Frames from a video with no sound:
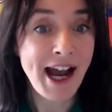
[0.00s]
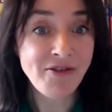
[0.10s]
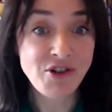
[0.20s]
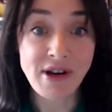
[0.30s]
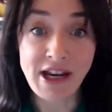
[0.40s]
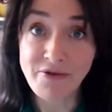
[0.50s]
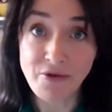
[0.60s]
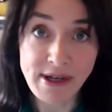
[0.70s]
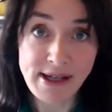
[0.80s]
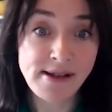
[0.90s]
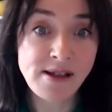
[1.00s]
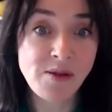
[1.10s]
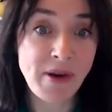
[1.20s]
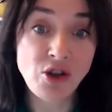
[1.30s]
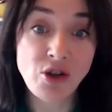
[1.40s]
After apheresis,
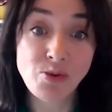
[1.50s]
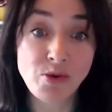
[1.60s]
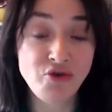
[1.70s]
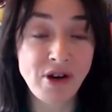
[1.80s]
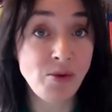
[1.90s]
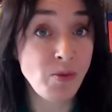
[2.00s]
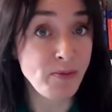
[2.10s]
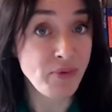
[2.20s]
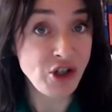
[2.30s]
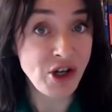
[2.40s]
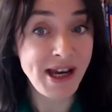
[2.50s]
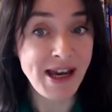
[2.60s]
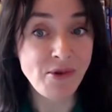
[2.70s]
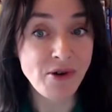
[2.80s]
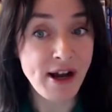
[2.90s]
patients were treated with bridging
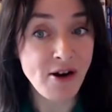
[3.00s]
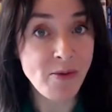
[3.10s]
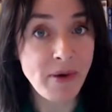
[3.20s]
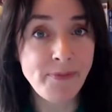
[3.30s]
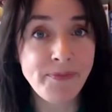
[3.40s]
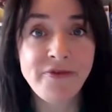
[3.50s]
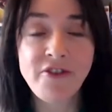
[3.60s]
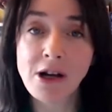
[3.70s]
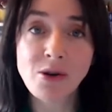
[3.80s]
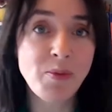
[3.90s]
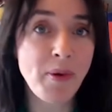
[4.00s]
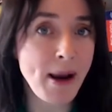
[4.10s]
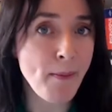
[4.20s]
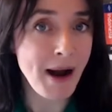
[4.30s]
chemotherapy, followed by a